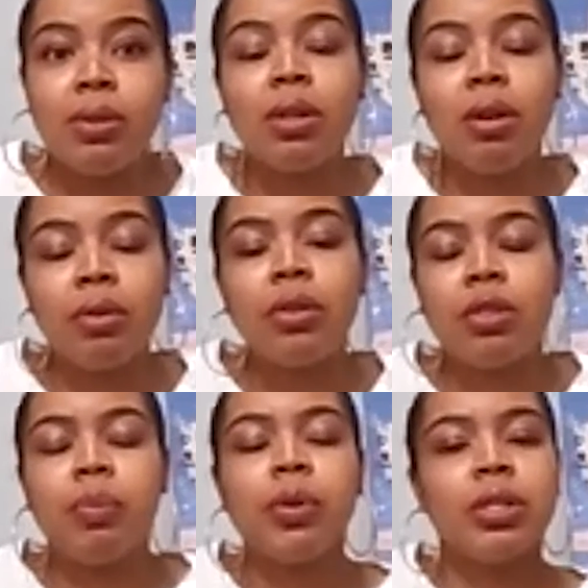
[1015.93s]
So your
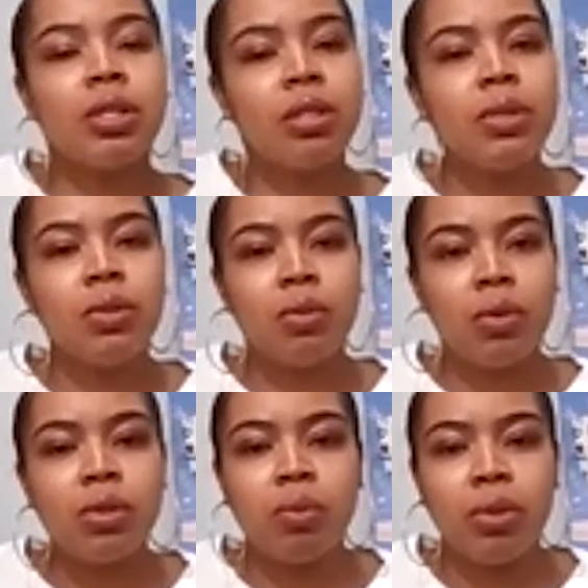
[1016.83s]
support system
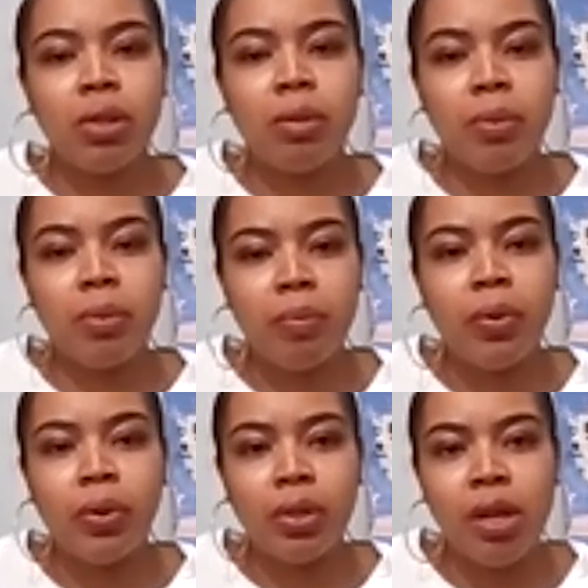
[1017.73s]
is really
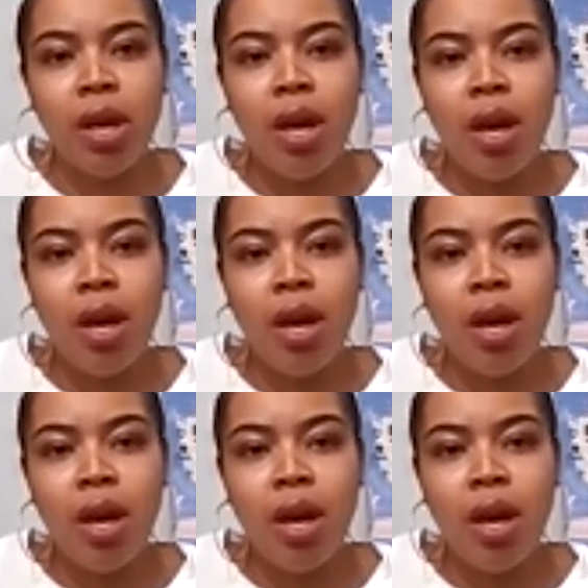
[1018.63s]
important.